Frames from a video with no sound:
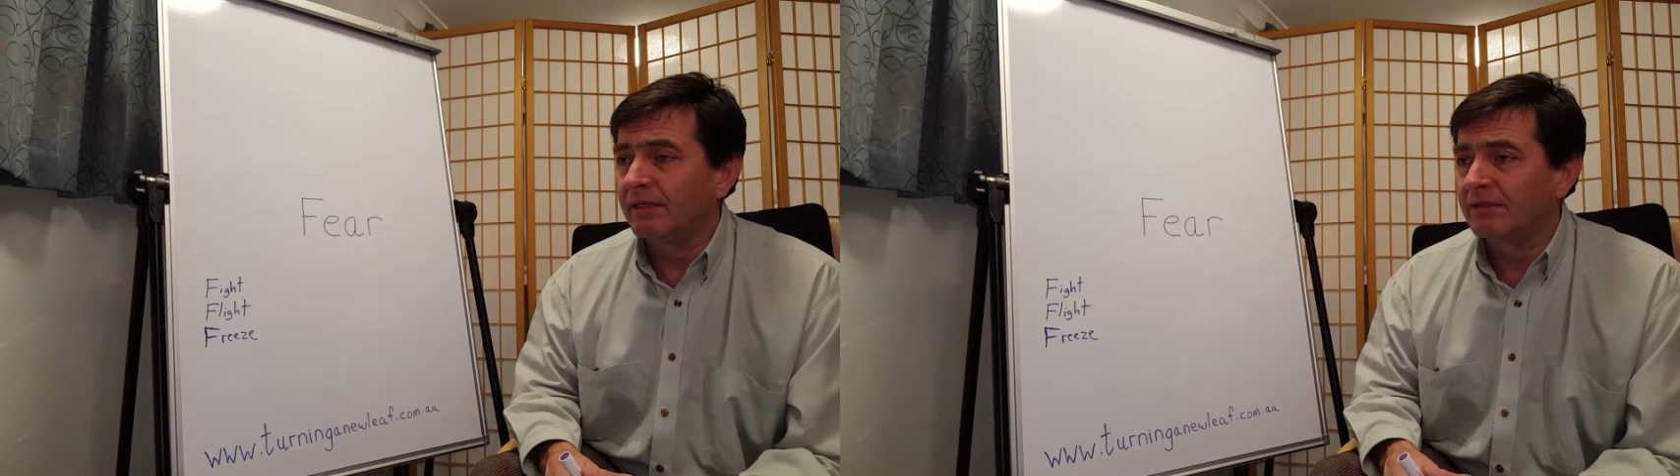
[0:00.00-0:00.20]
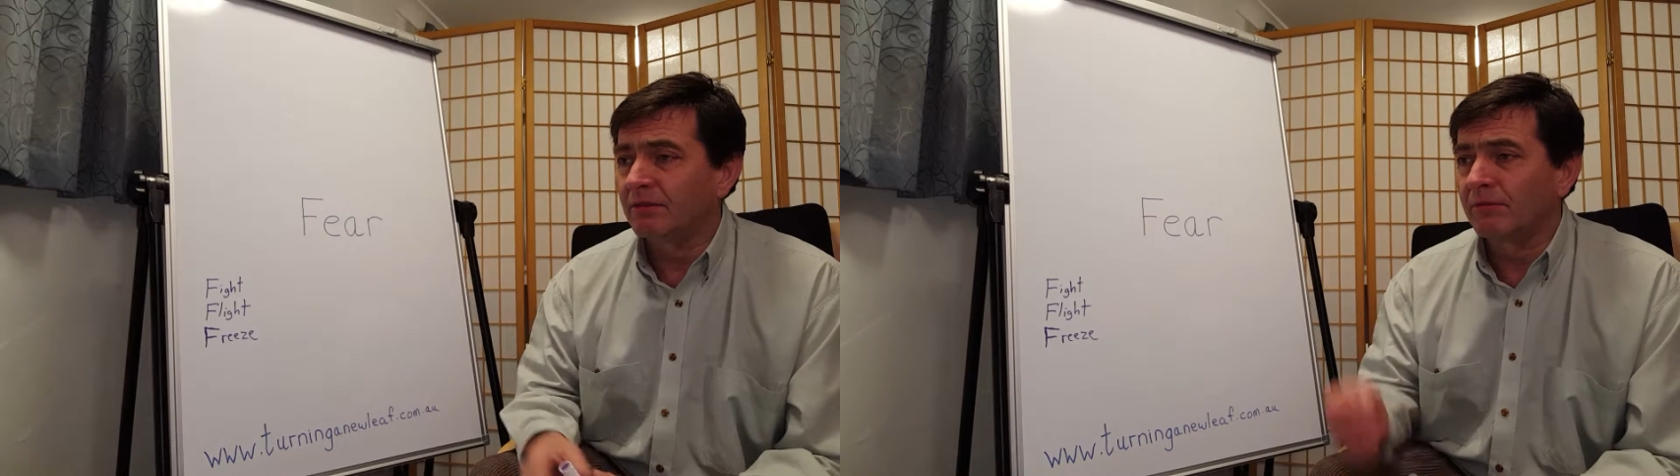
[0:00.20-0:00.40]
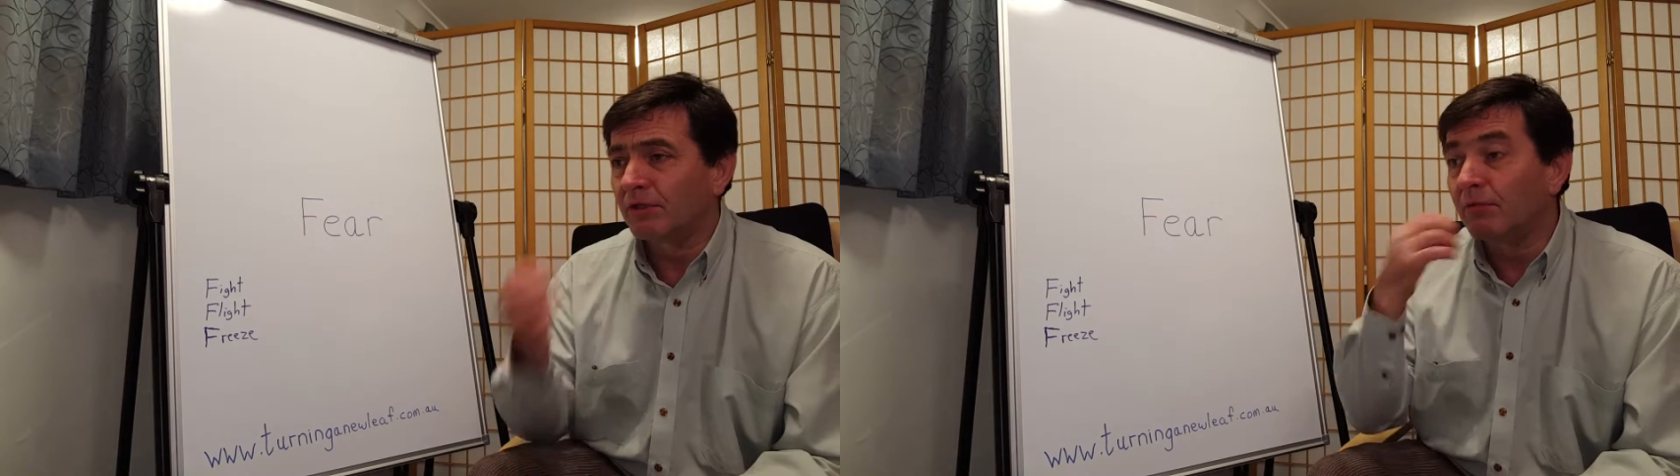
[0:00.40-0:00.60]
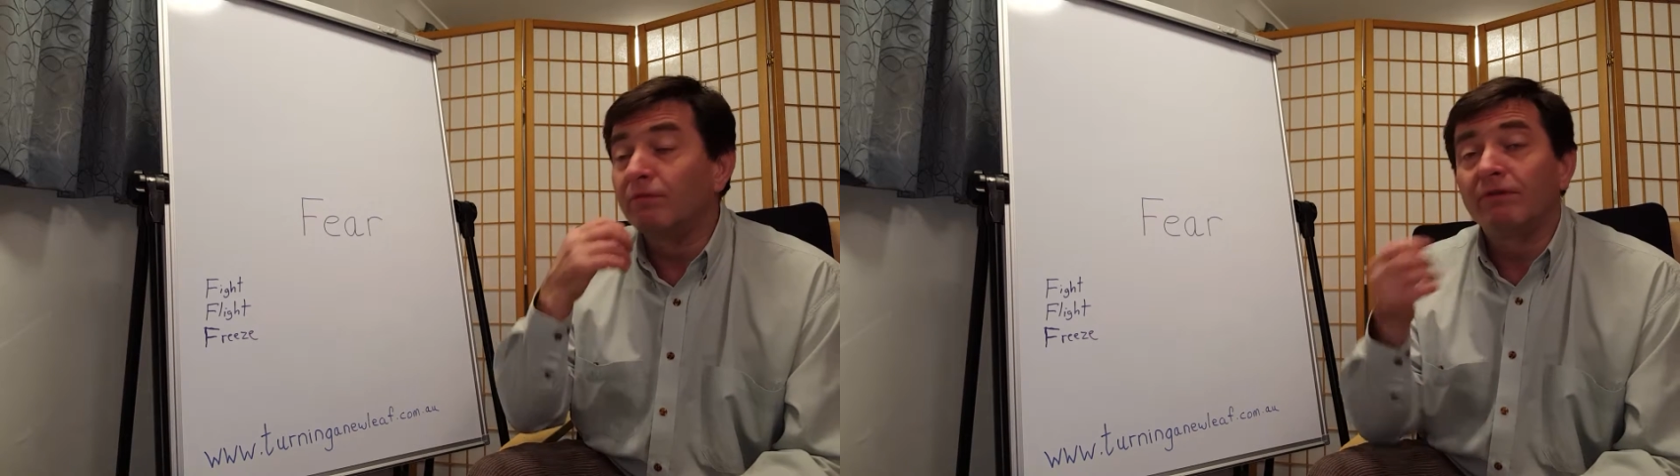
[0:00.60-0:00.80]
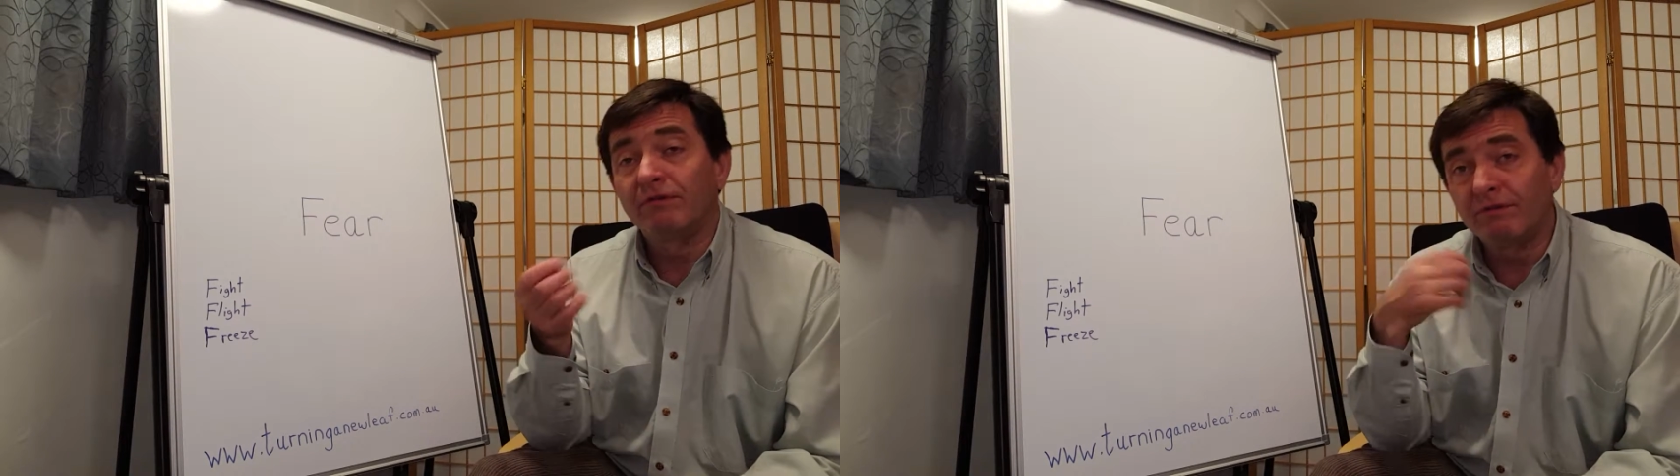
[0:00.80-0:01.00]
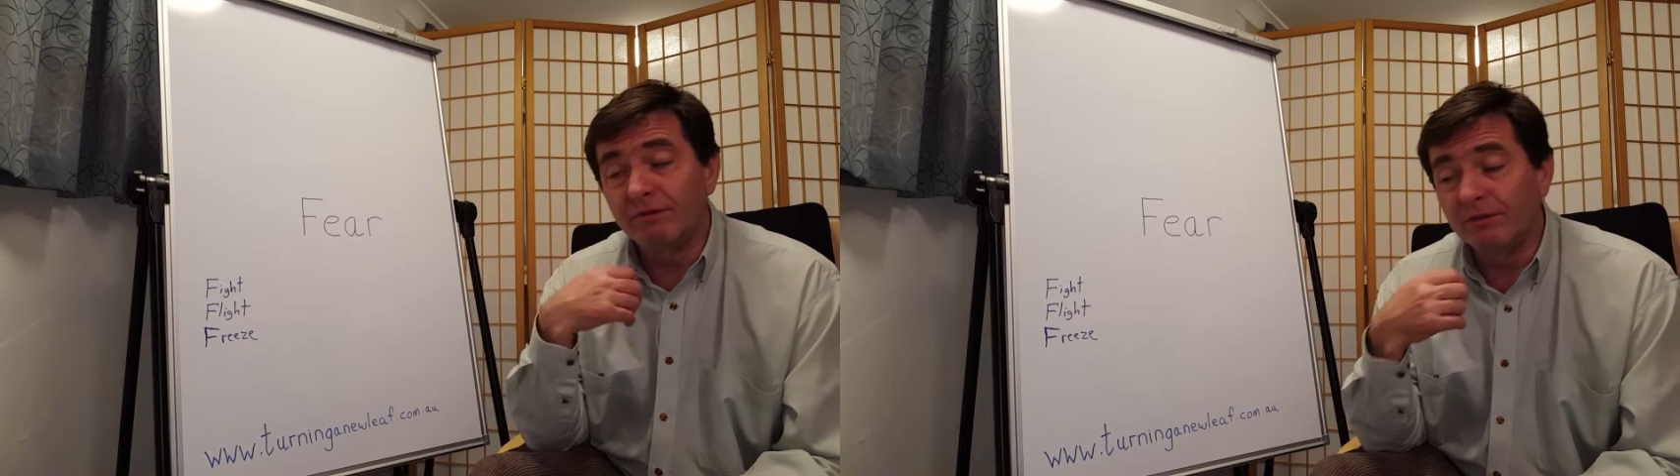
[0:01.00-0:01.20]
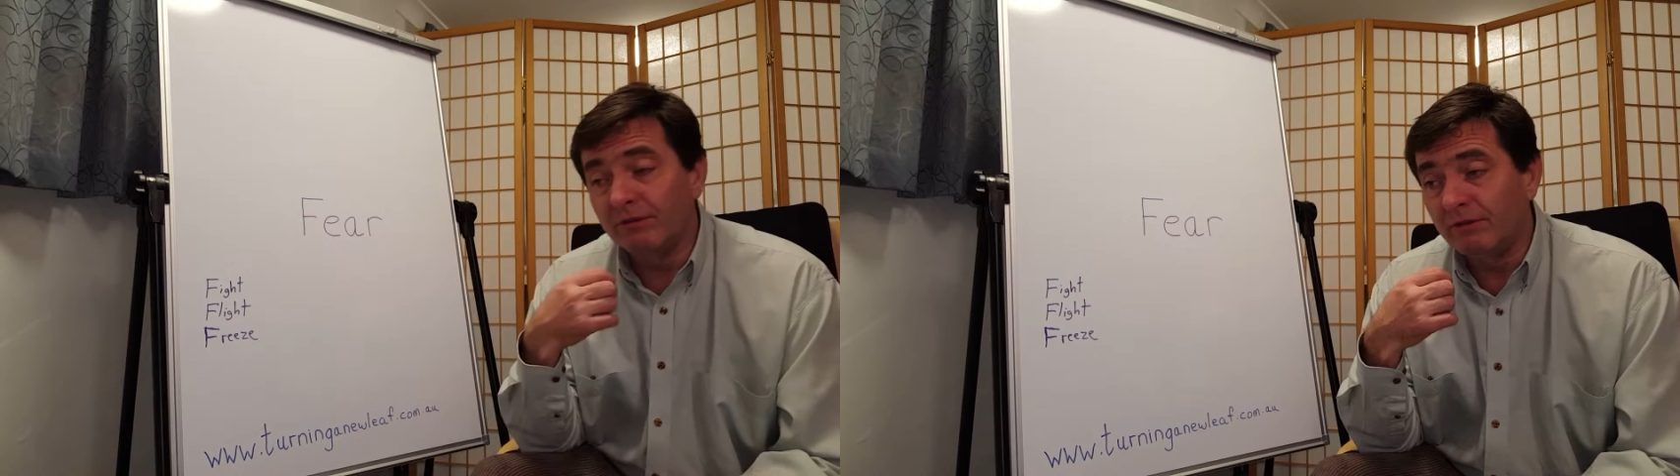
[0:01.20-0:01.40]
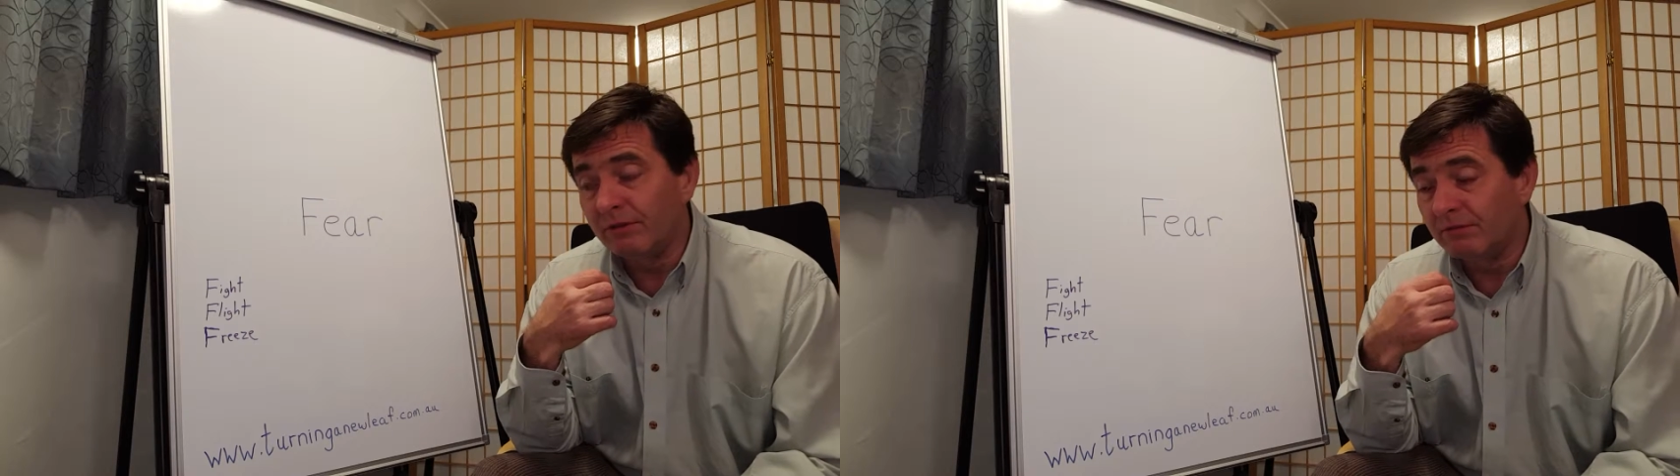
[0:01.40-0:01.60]
some comfort
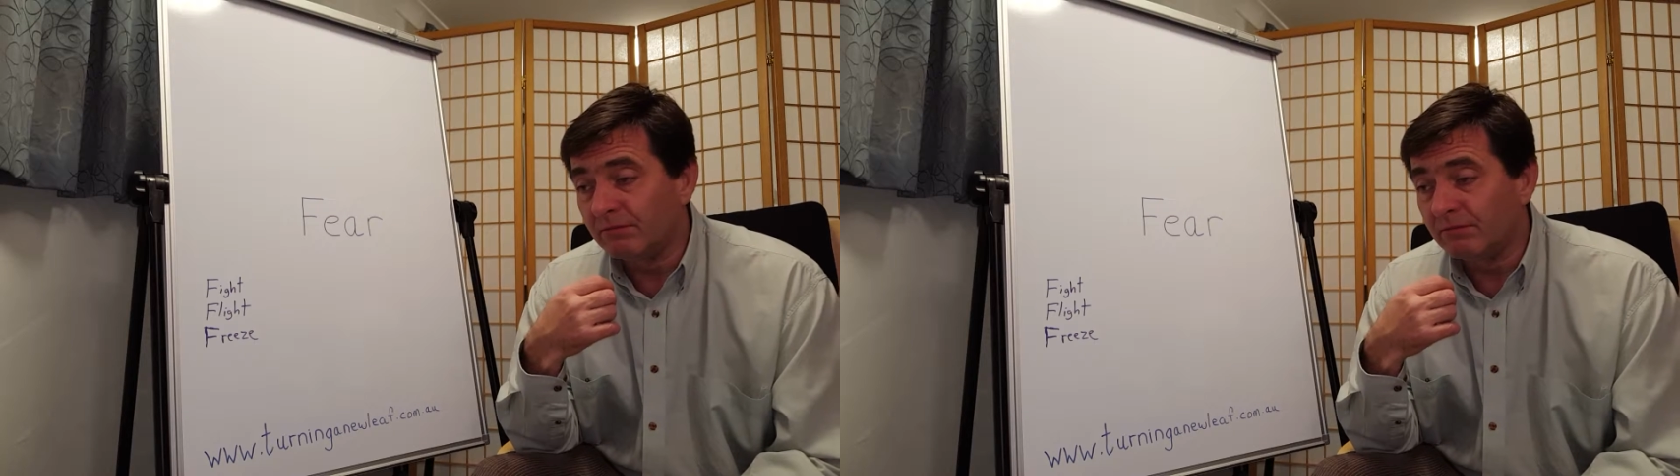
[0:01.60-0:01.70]
food.